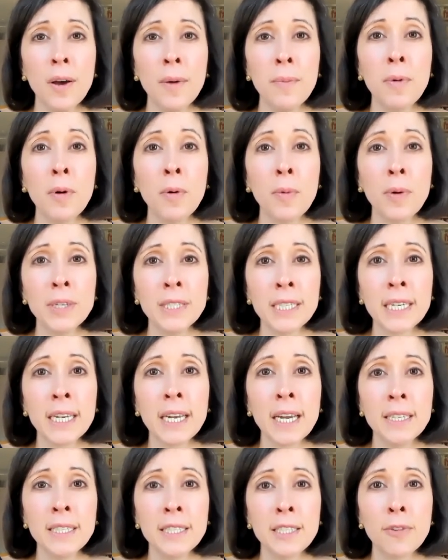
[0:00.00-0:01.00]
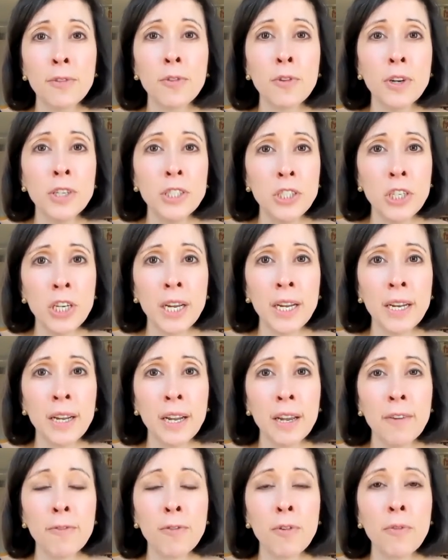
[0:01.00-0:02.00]
but once again,
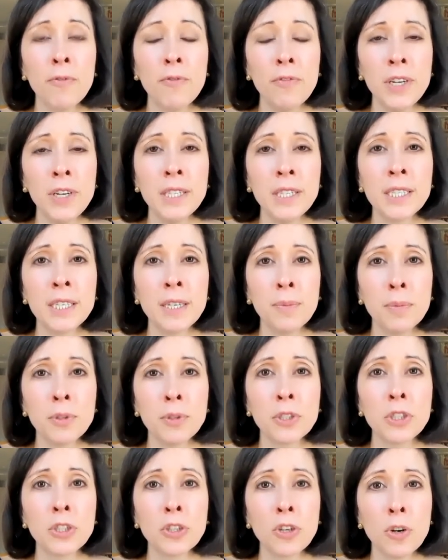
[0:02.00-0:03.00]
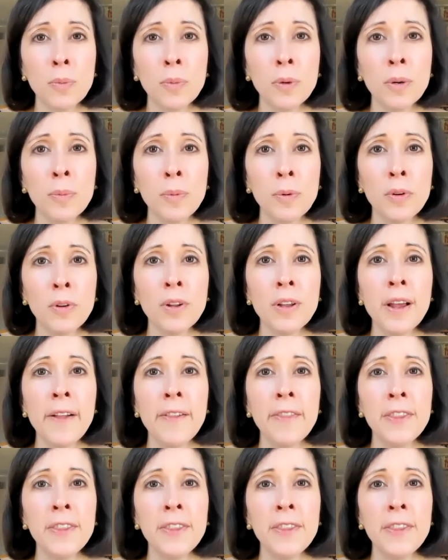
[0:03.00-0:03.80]
differentiating it from fee simple determinable,